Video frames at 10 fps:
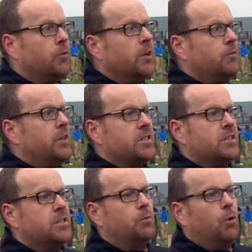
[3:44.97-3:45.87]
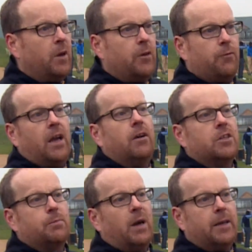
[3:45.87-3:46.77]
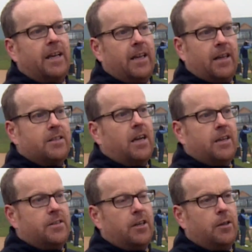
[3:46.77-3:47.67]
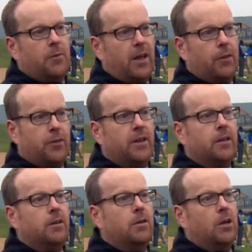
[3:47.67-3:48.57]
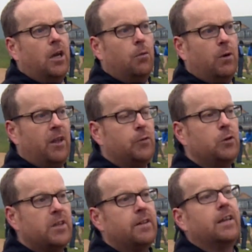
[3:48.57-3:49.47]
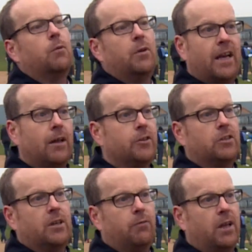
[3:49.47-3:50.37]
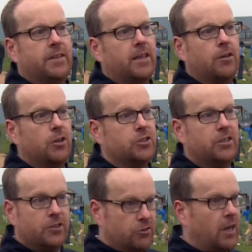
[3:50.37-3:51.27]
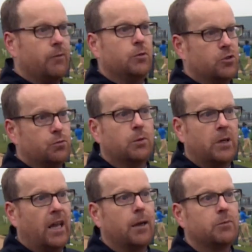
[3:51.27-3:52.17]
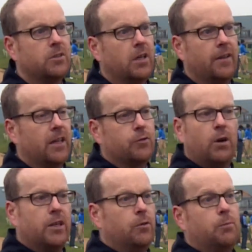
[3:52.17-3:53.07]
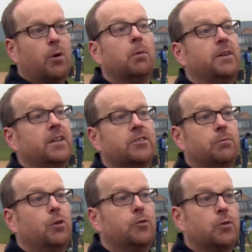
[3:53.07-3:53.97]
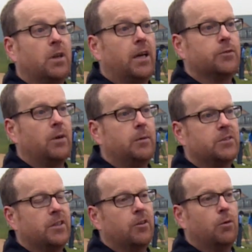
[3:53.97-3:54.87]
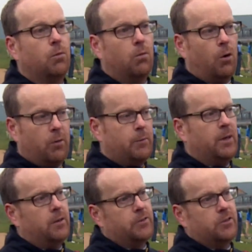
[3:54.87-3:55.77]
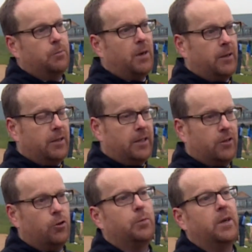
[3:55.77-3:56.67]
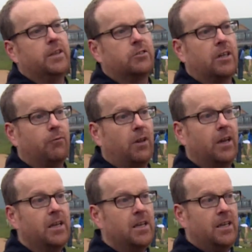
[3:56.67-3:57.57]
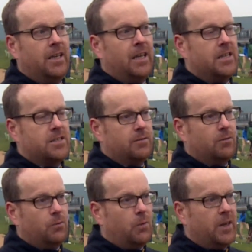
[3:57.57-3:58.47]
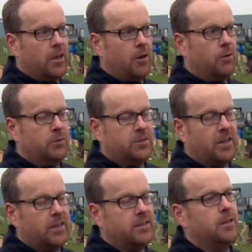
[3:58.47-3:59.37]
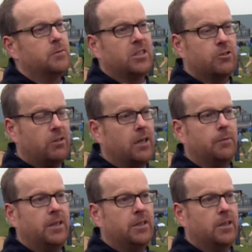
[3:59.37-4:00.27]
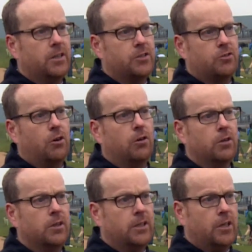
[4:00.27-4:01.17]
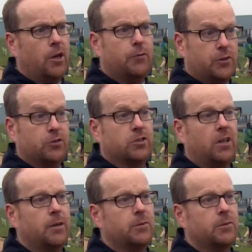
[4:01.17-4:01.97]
The real reason is what we found is by getting that titanium that thin, if you did that without the Dragonfly technology, the driver would collapse. And that's why you would probably need to move to a lighter weight material. What we've been able to do by incorporating the Dragonfly is we know titanium is incredibly strong, for such a light